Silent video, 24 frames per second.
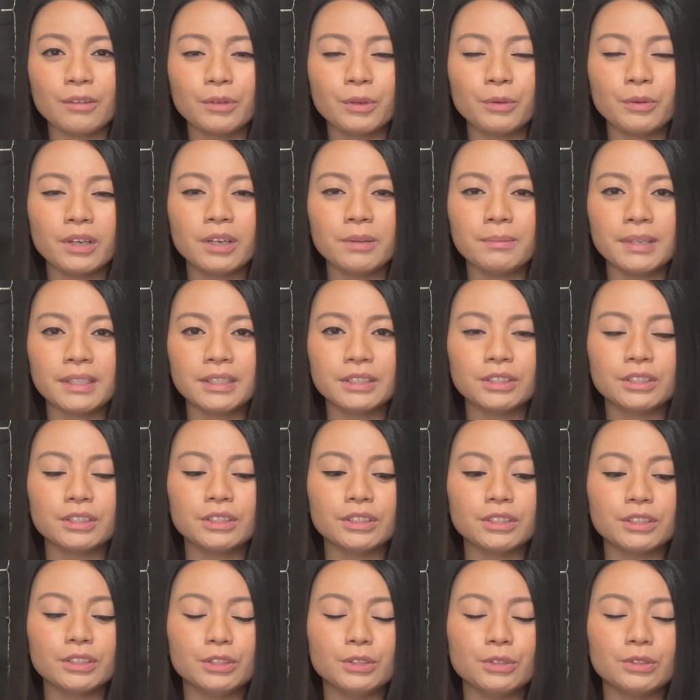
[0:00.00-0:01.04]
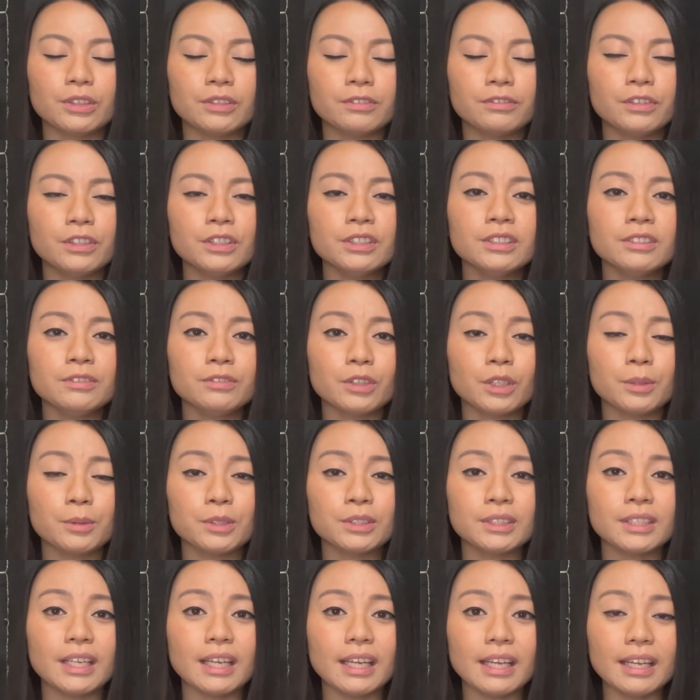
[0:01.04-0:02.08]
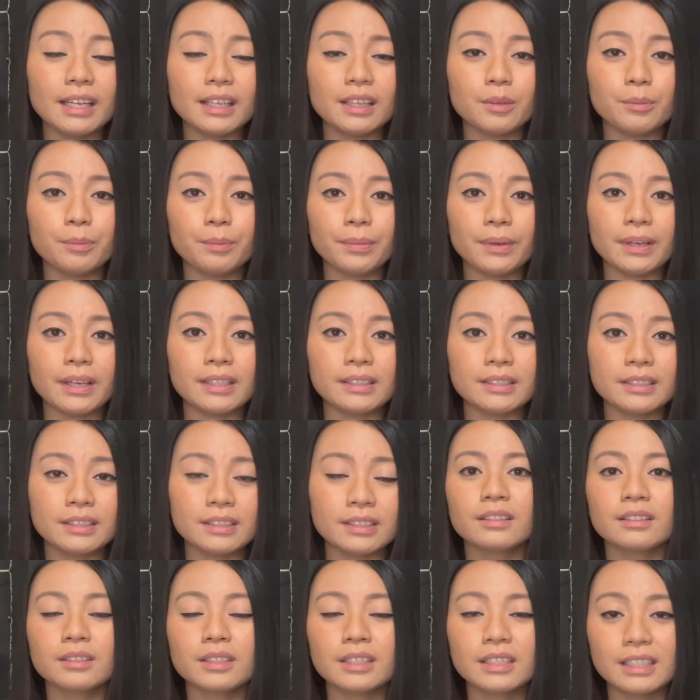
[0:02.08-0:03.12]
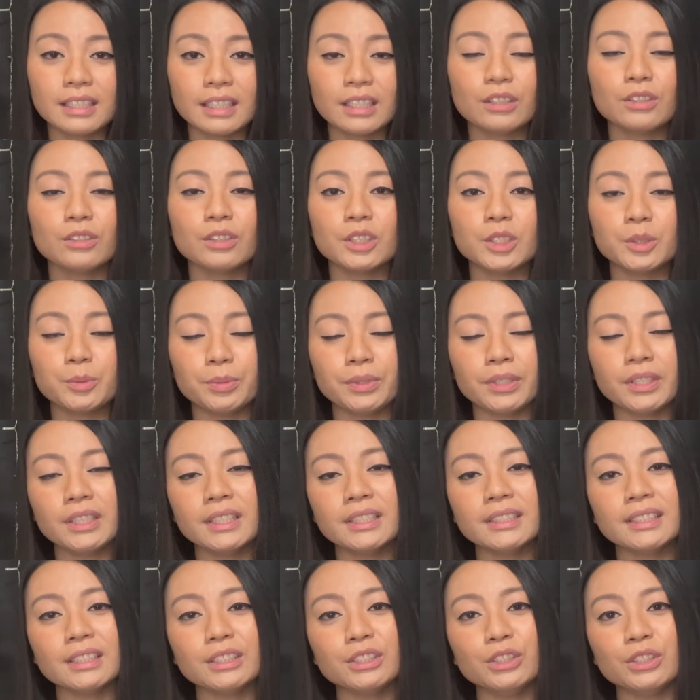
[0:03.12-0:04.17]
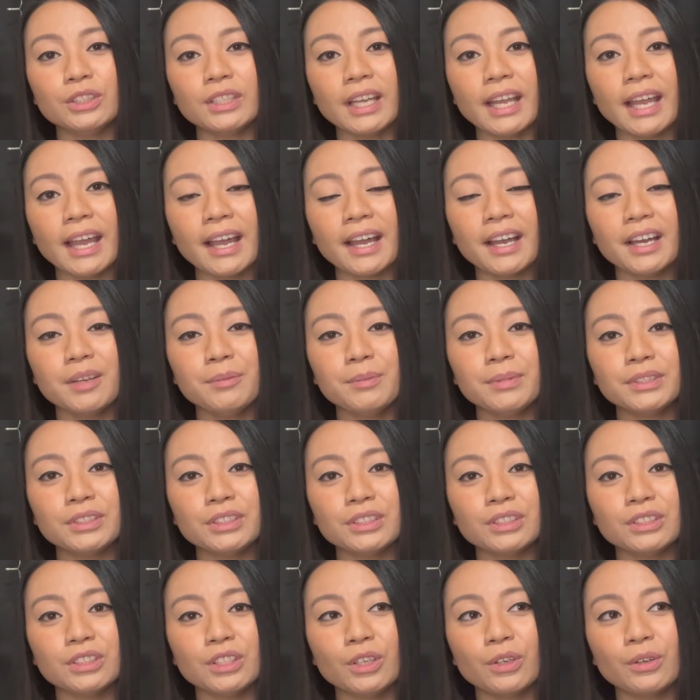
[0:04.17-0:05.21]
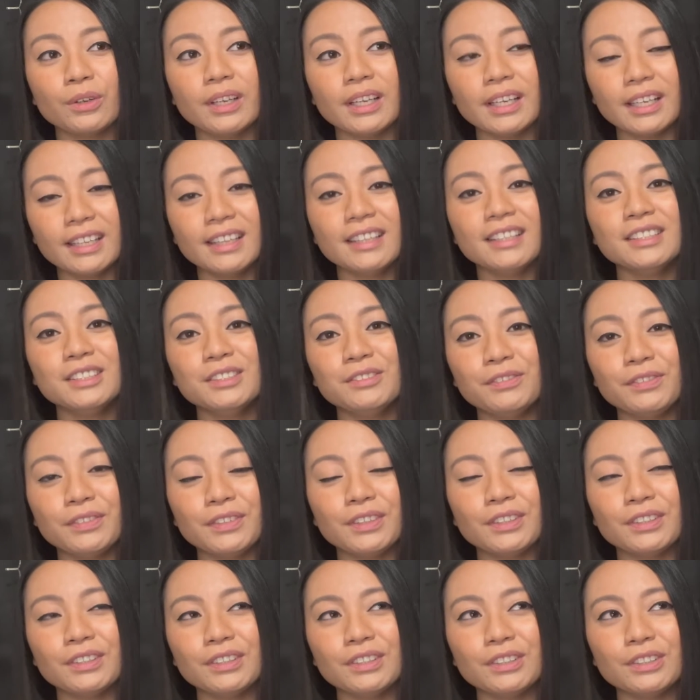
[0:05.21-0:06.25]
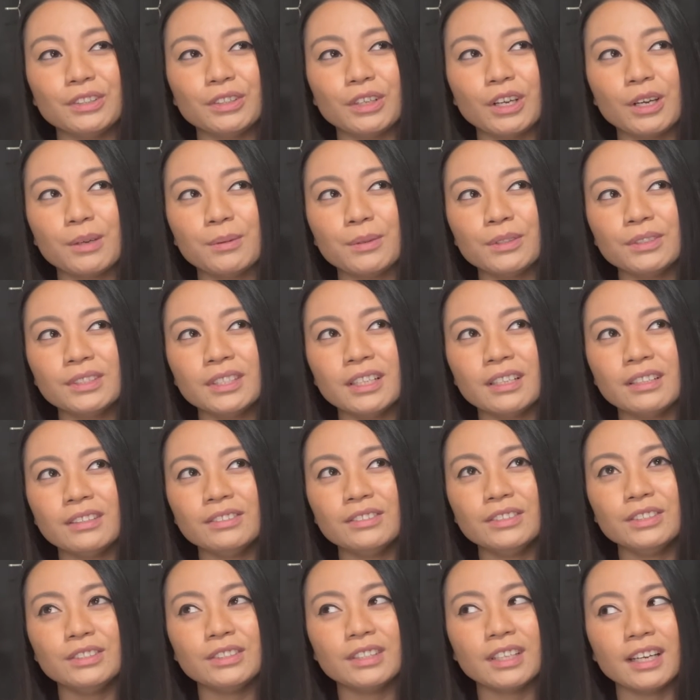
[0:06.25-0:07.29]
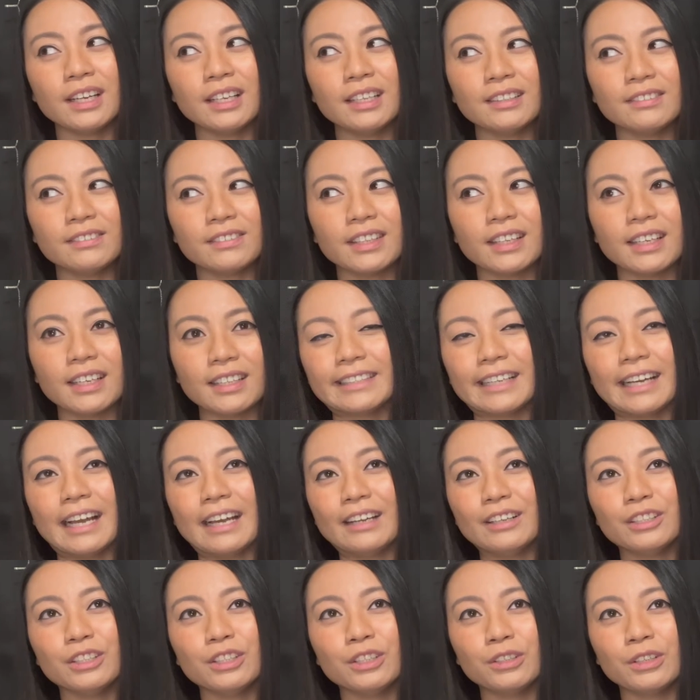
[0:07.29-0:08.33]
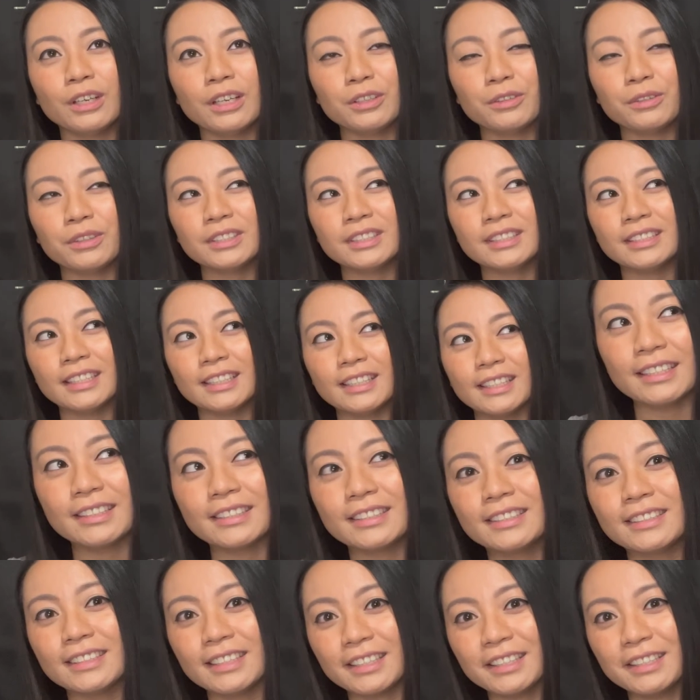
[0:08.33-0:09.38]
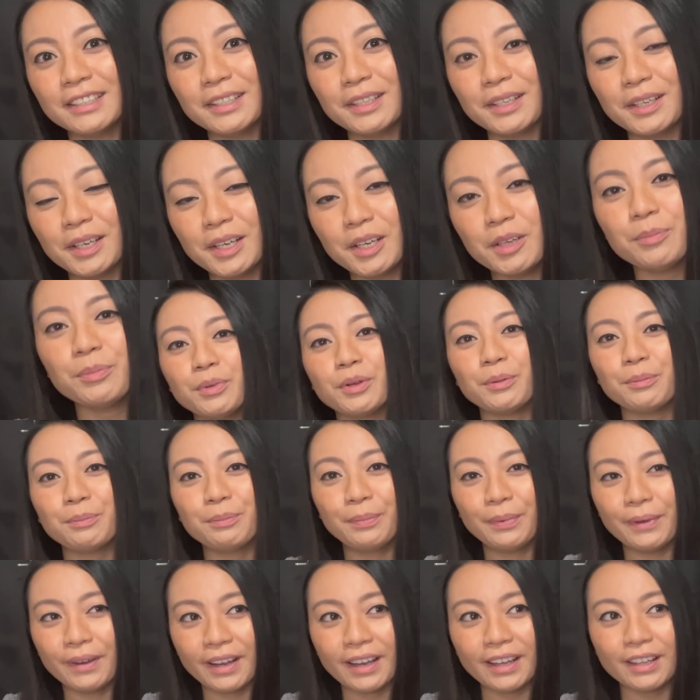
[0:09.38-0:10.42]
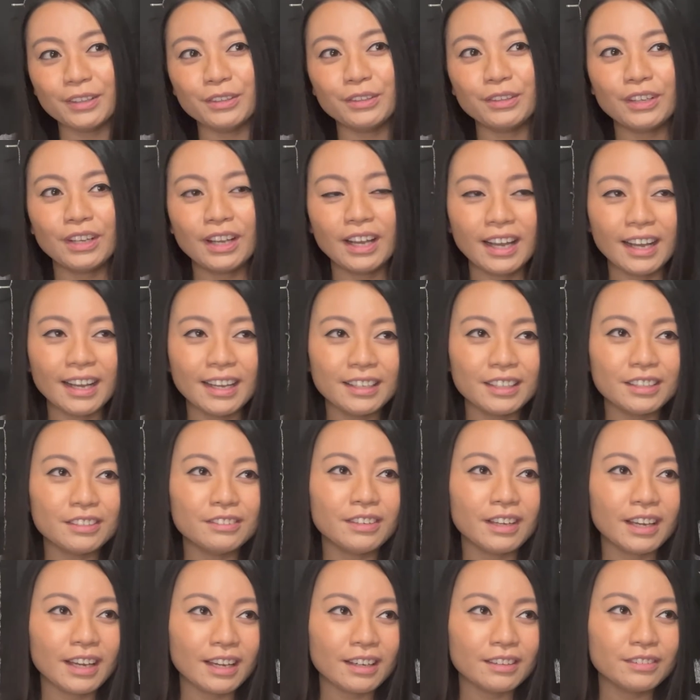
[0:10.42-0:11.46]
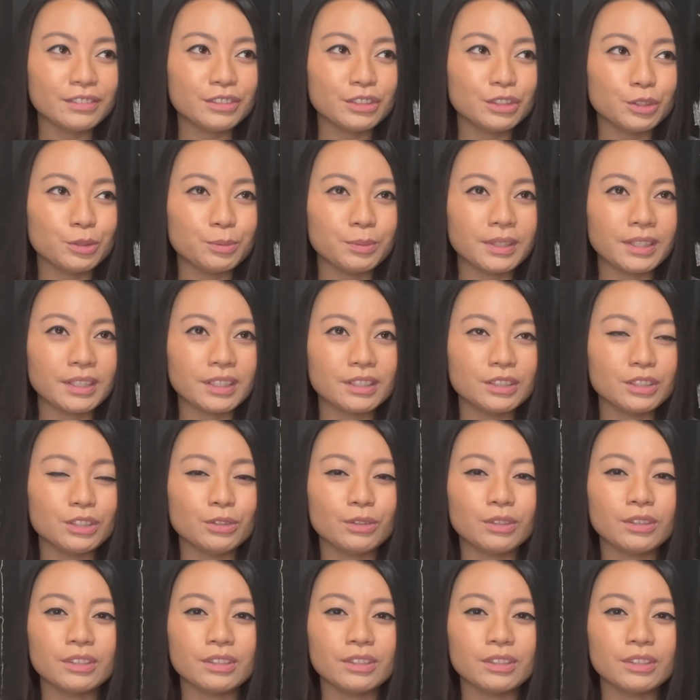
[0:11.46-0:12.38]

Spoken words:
We want to make sure you are first and foremost getting the best clinical experience that you can, but just know in this field, you almost have to kind of like, I don't know, I don't want to say like suck it up, but you kind of have to because you are a